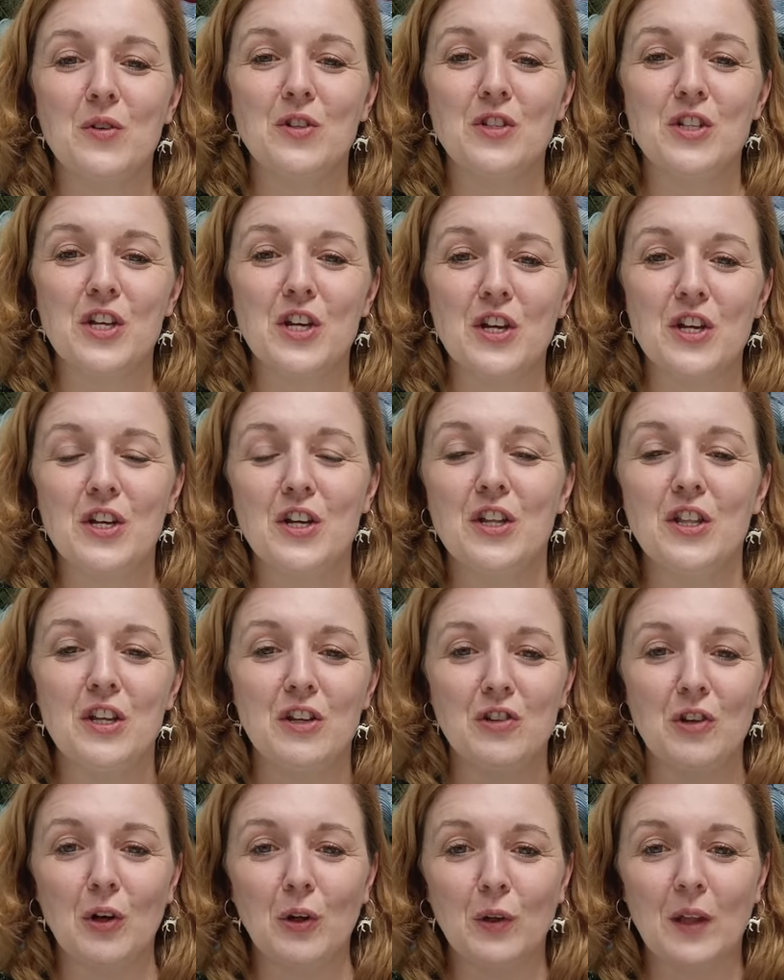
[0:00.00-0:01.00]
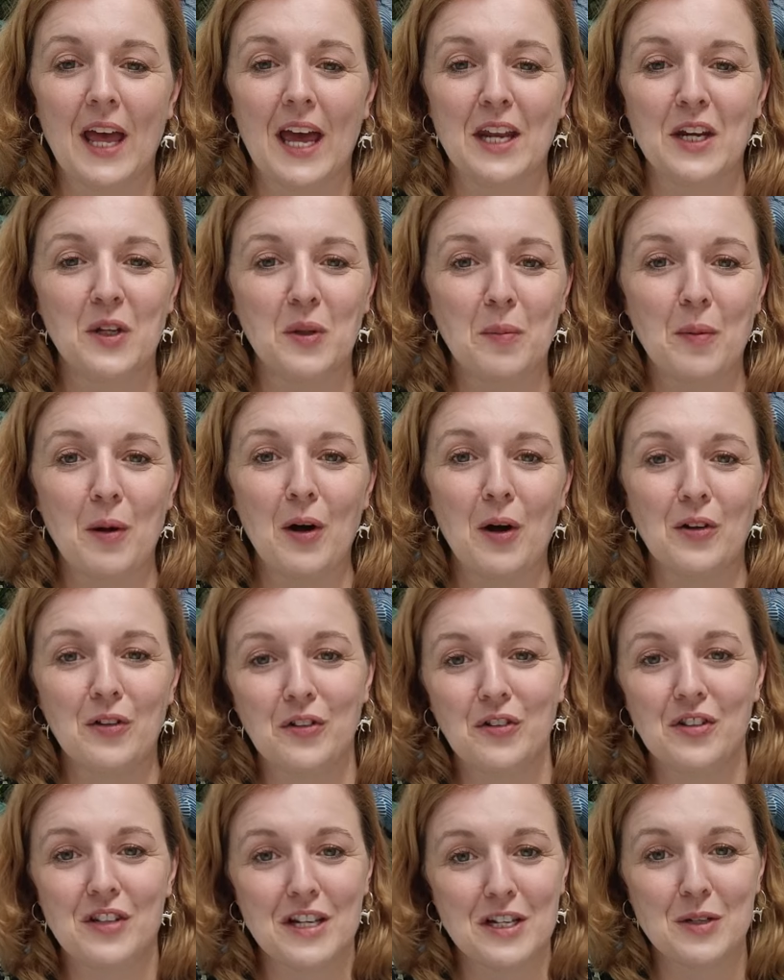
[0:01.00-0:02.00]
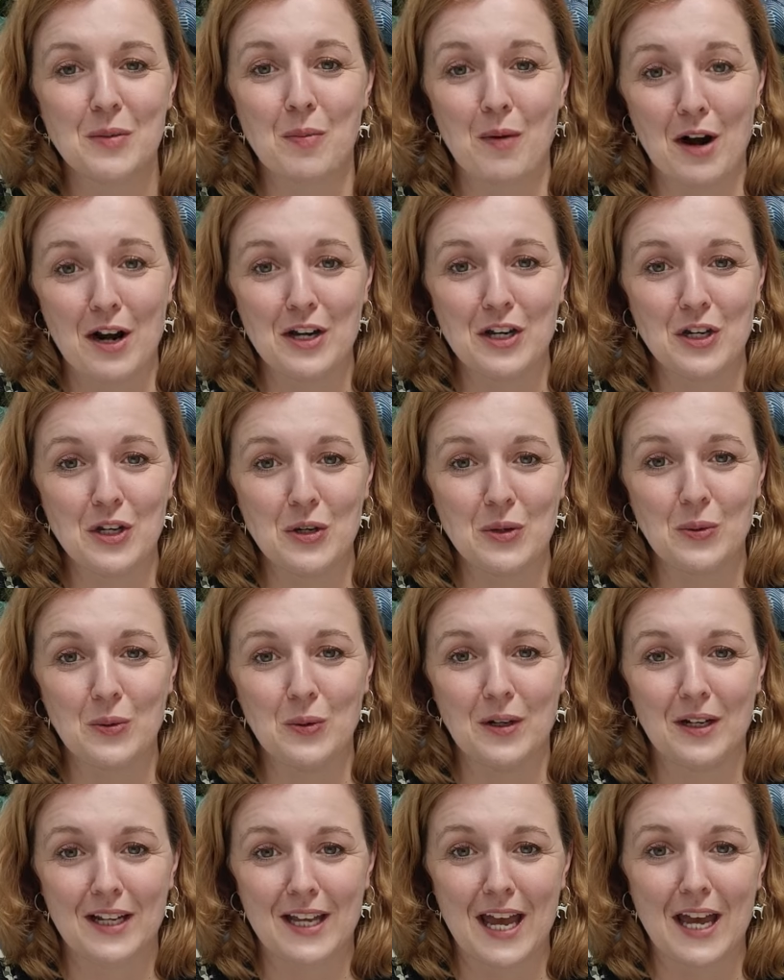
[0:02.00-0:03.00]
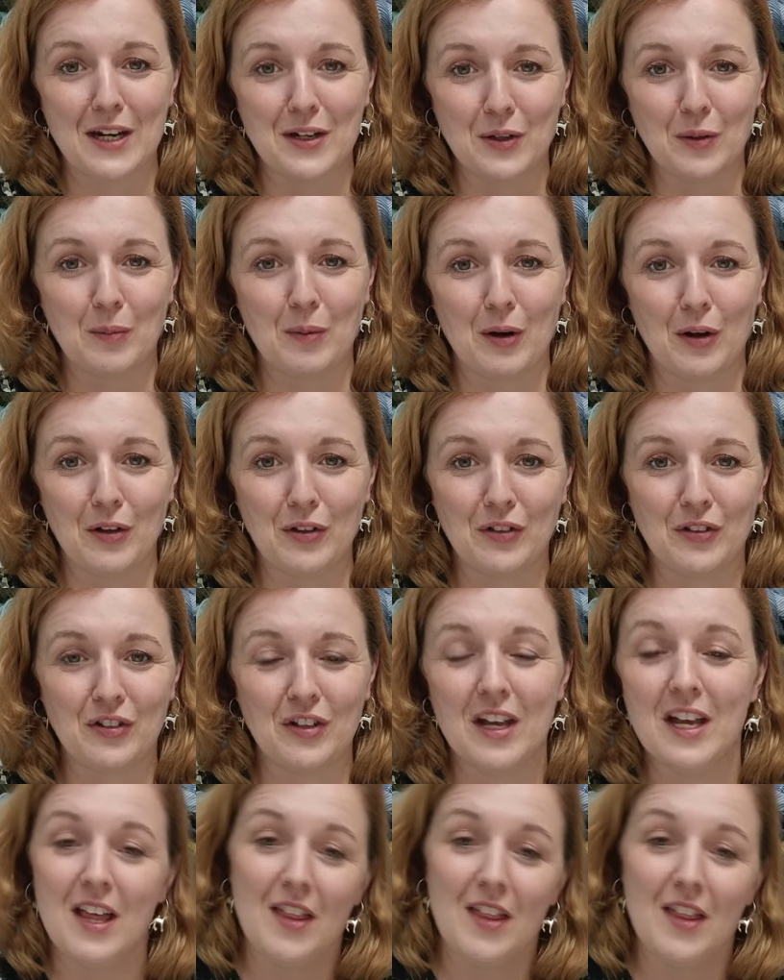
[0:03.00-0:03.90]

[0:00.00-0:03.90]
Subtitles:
turn these old candle pots into brand new candle pots.